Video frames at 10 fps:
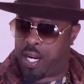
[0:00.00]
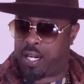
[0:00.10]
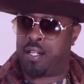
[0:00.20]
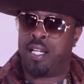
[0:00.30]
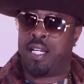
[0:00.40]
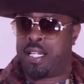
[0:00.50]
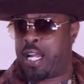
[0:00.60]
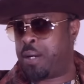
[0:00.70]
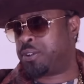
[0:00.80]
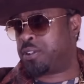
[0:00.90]
record
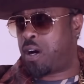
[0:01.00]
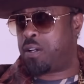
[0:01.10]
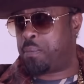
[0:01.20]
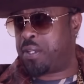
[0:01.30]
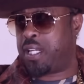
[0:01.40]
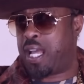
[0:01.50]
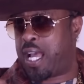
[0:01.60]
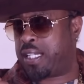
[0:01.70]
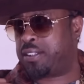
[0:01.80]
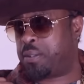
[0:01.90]
they was calling me
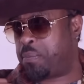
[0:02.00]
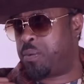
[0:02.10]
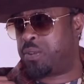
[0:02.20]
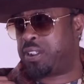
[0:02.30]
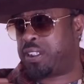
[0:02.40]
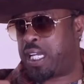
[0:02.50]
asking me with